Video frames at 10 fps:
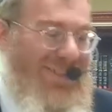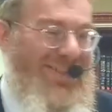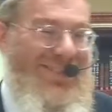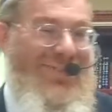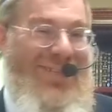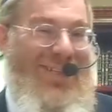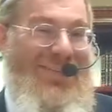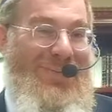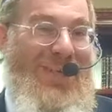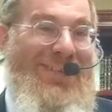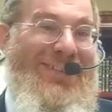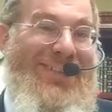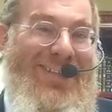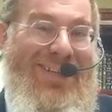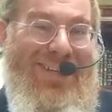this evening as well.
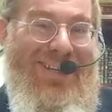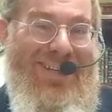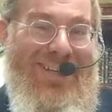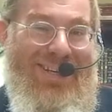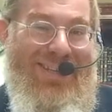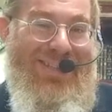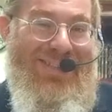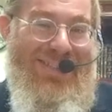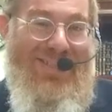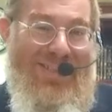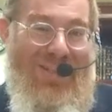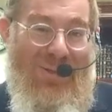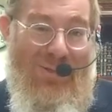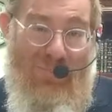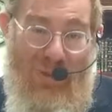This is the
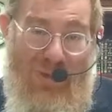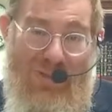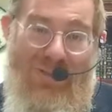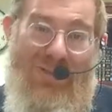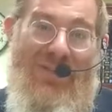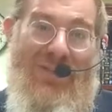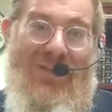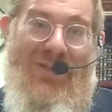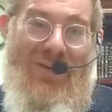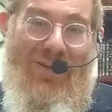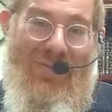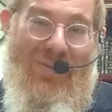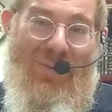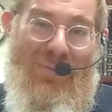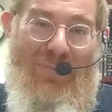third part of the
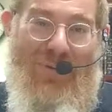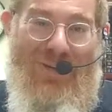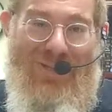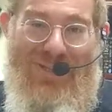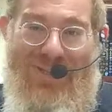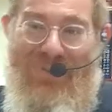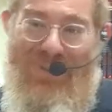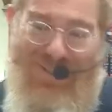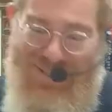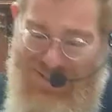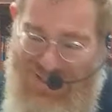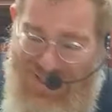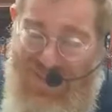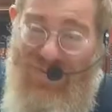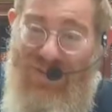three-part series in
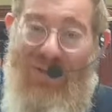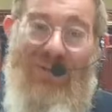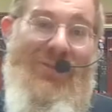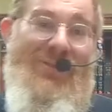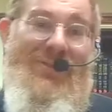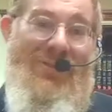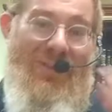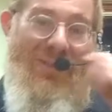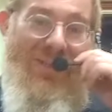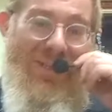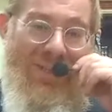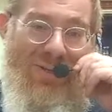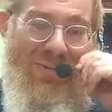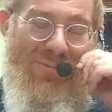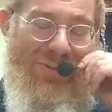Sefer Yona,
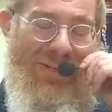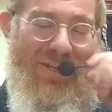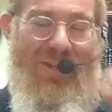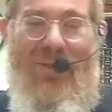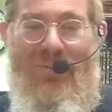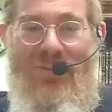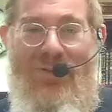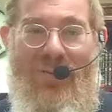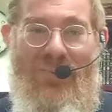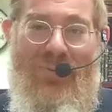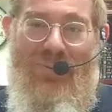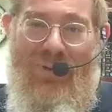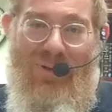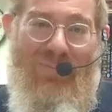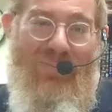leading up to Yom
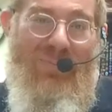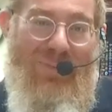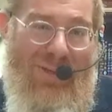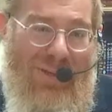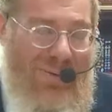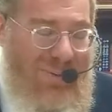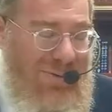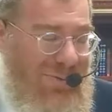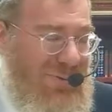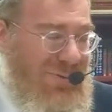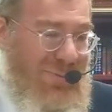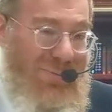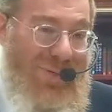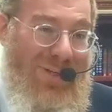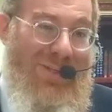Noroim, where, of course, we
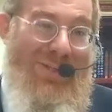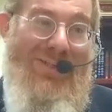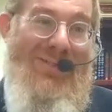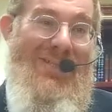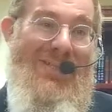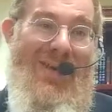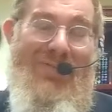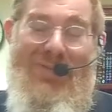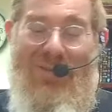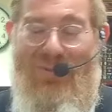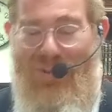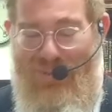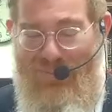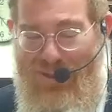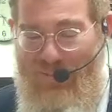read this as the Haftorah on
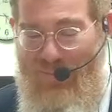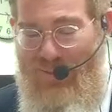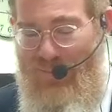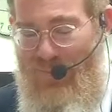Yom Kippur.